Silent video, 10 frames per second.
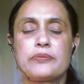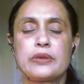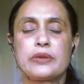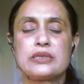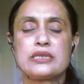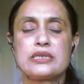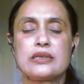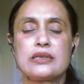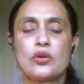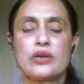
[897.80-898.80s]

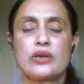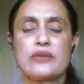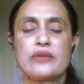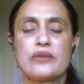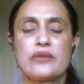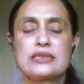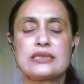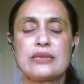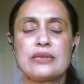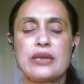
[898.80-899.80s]
person or event,
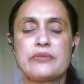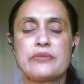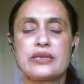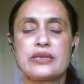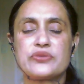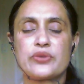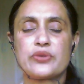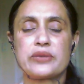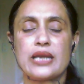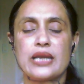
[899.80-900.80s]
some image
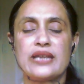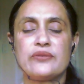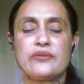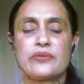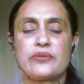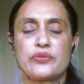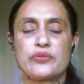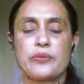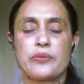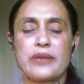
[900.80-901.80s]
from it in front of
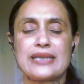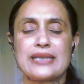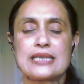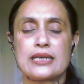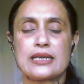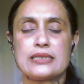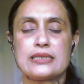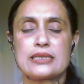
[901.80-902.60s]
your mind's eyes.